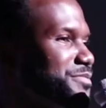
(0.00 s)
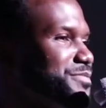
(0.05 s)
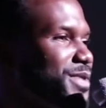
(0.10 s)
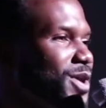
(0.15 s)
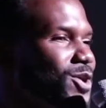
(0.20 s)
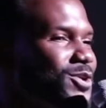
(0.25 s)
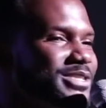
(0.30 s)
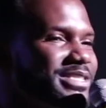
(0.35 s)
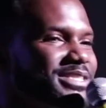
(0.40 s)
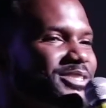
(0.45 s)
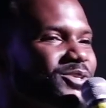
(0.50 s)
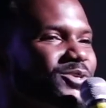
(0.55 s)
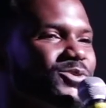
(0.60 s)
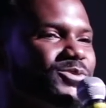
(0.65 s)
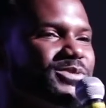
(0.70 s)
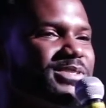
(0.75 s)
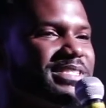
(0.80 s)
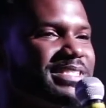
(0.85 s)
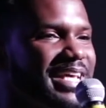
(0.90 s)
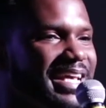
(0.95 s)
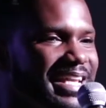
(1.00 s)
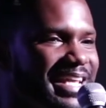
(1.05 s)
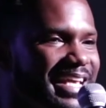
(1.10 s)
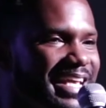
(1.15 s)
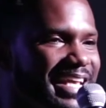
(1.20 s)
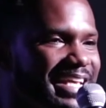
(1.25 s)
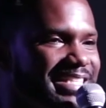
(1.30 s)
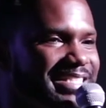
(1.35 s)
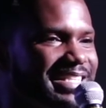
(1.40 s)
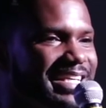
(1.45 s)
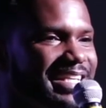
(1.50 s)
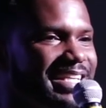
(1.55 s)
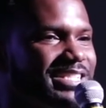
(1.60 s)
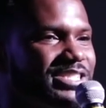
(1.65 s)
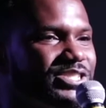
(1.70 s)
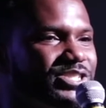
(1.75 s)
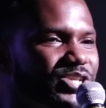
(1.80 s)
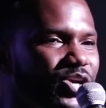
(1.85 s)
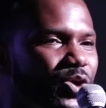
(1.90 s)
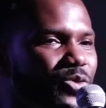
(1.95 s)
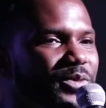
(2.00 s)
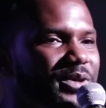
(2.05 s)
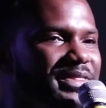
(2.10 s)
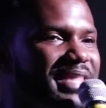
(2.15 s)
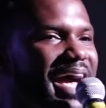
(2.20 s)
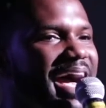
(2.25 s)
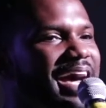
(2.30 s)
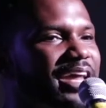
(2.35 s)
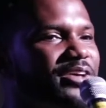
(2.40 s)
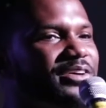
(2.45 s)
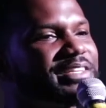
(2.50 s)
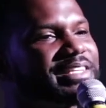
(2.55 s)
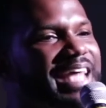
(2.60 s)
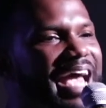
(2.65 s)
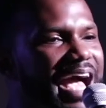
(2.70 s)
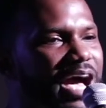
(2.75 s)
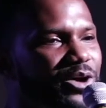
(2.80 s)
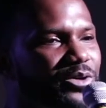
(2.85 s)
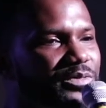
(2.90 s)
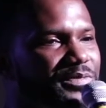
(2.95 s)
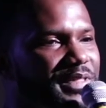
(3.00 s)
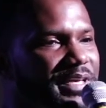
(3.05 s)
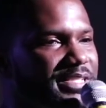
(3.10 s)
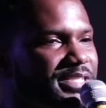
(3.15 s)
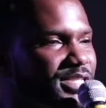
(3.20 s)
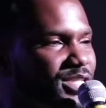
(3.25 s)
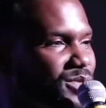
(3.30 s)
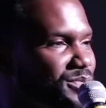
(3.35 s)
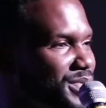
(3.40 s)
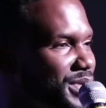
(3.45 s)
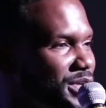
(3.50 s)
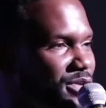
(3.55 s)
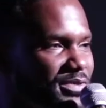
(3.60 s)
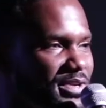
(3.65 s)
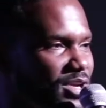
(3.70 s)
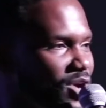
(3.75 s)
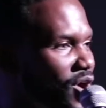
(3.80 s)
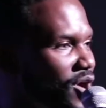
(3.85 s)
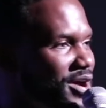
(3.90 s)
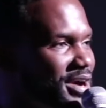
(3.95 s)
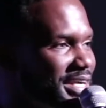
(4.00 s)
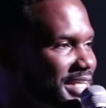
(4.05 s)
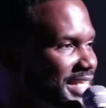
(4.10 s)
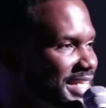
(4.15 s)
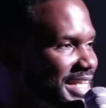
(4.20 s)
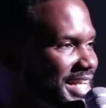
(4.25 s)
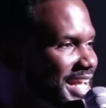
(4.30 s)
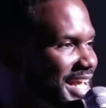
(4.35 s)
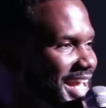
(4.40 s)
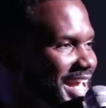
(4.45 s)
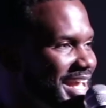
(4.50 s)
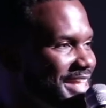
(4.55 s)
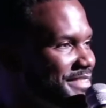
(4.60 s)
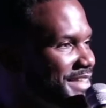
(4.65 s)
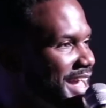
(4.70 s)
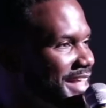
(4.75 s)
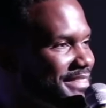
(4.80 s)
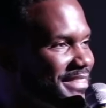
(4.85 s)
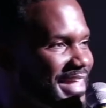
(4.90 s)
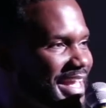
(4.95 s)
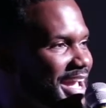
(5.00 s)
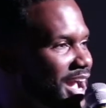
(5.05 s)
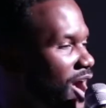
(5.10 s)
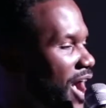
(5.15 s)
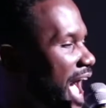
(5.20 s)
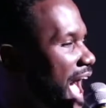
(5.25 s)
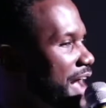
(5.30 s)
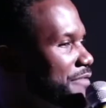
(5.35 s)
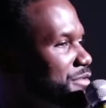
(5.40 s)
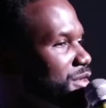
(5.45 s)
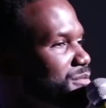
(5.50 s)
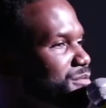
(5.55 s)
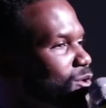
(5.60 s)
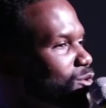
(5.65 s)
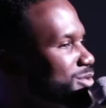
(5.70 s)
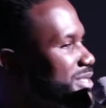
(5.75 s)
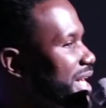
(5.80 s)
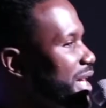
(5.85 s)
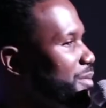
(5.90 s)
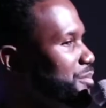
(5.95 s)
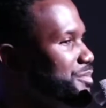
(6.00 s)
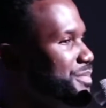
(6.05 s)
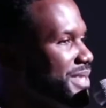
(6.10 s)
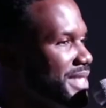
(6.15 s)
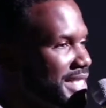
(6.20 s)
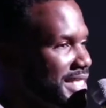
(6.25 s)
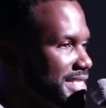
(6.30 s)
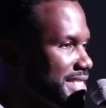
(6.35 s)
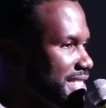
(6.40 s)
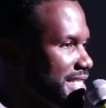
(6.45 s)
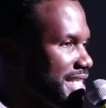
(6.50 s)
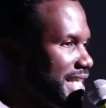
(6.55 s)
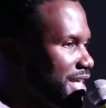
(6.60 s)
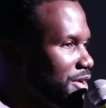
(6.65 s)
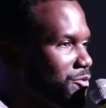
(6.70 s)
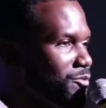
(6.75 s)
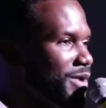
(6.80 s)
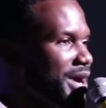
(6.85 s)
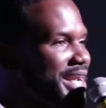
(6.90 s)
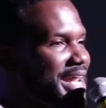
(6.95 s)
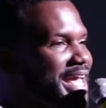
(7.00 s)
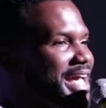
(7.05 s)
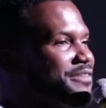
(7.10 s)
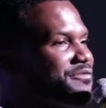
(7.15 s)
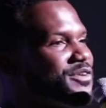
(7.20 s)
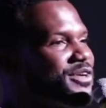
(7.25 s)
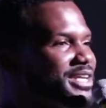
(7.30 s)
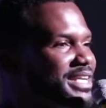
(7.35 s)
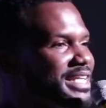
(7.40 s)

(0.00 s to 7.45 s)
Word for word: the person who said it is going to show without a doubt their superiority and that they have the most ability in whatever